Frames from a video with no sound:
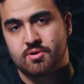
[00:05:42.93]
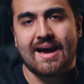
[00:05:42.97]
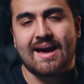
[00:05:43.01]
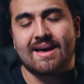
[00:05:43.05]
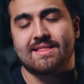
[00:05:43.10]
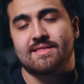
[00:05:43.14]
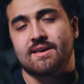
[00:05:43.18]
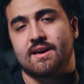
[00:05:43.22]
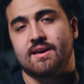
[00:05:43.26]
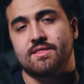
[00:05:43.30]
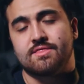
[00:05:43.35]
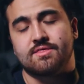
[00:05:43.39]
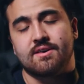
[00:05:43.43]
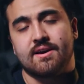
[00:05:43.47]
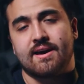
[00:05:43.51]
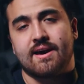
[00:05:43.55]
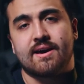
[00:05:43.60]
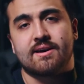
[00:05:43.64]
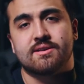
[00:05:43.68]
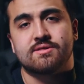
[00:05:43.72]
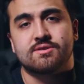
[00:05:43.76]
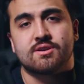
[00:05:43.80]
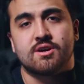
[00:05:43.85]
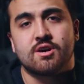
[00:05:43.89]
And at the
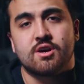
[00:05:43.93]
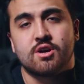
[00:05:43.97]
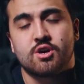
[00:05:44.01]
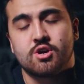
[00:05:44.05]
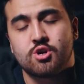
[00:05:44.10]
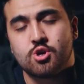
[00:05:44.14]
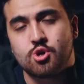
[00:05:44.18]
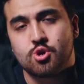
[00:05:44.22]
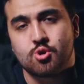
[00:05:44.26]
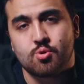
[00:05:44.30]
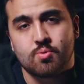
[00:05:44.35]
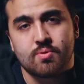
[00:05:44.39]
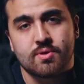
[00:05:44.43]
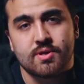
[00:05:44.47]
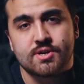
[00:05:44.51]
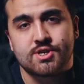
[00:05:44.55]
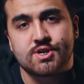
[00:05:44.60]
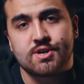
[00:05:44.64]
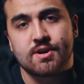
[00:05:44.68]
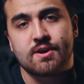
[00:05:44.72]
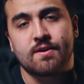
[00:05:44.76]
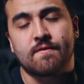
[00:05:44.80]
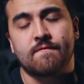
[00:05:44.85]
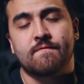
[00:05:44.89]
end, you will
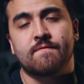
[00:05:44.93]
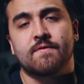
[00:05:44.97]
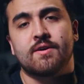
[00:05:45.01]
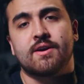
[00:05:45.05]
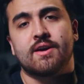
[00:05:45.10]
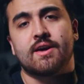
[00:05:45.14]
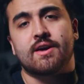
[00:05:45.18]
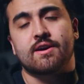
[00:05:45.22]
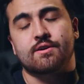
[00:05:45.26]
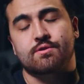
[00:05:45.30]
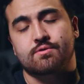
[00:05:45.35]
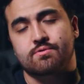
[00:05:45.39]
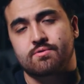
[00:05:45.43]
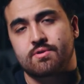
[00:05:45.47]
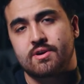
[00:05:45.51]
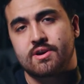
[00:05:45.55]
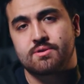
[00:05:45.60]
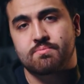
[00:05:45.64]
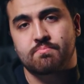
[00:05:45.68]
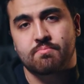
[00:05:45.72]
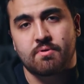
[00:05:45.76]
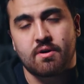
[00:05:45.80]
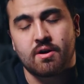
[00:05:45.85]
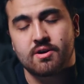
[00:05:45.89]
achieve a
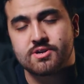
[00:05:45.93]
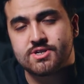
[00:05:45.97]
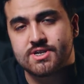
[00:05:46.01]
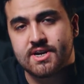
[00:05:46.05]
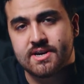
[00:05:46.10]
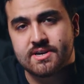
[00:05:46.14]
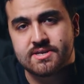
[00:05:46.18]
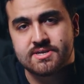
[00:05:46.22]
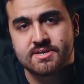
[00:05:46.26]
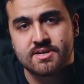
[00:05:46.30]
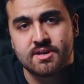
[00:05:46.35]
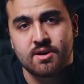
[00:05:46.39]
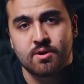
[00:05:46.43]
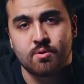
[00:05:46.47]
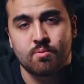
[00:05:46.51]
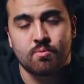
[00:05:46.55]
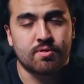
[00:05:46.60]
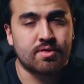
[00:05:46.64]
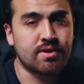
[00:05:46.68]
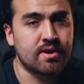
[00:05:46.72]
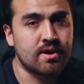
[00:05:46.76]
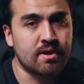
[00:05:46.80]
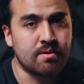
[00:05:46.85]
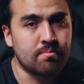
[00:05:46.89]
great project with
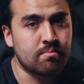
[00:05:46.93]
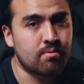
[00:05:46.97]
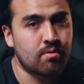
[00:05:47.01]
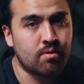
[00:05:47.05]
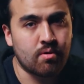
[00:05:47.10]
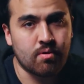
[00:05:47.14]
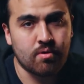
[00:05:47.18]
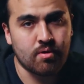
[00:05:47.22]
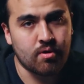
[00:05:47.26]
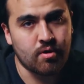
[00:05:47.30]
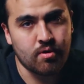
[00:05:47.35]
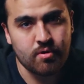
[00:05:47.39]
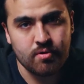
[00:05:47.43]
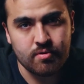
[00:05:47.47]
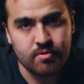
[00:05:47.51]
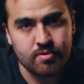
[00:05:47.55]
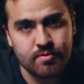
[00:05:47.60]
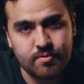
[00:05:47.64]
him or her.